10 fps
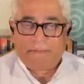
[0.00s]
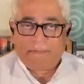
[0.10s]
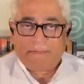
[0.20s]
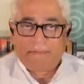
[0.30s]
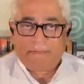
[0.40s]

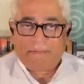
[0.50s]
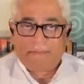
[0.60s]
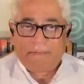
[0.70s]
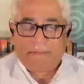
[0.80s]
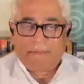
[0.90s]

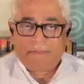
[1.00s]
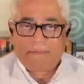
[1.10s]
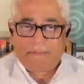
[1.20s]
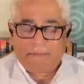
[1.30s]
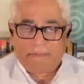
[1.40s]

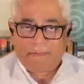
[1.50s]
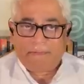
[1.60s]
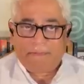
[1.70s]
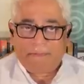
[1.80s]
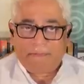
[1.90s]

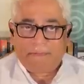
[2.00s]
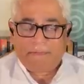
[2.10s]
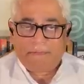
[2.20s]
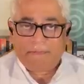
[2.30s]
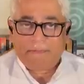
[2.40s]

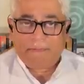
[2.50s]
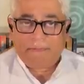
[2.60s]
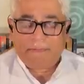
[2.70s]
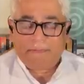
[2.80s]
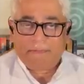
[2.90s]

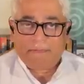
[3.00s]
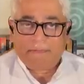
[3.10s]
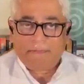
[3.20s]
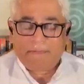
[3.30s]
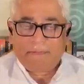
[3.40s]

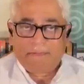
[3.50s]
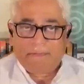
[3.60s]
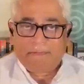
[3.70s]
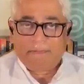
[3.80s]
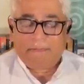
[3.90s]

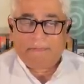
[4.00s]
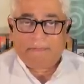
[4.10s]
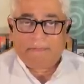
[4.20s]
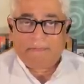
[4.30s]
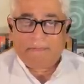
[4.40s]

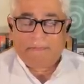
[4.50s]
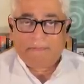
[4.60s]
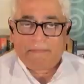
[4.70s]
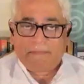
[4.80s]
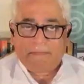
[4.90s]

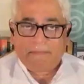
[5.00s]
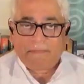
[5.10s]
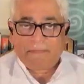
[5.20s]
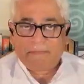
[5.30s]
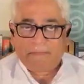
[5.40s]
The person shown says nothing.